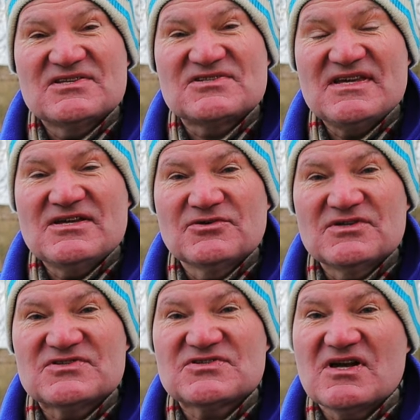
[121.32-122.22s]

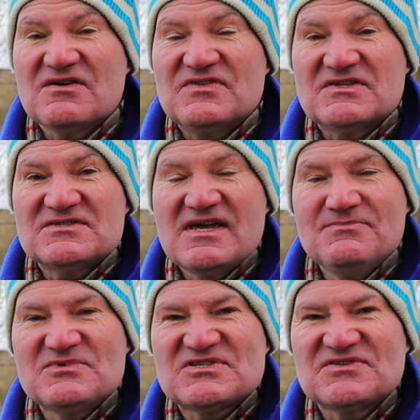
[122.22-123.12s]
Secrets of the
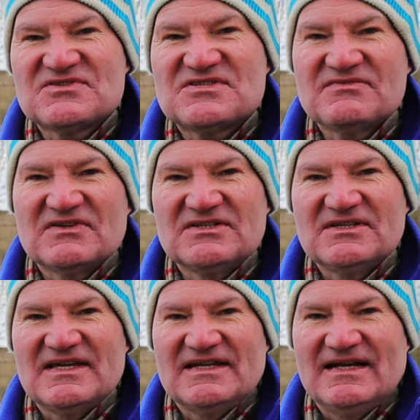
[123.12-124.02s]
Thames and
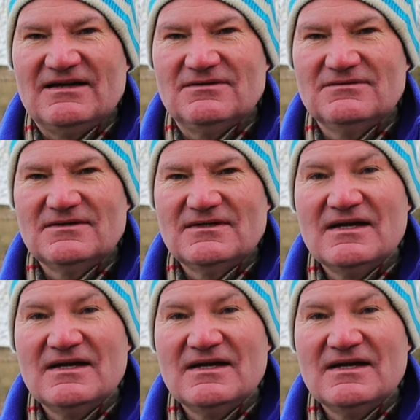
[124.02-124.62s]
Severn Canal.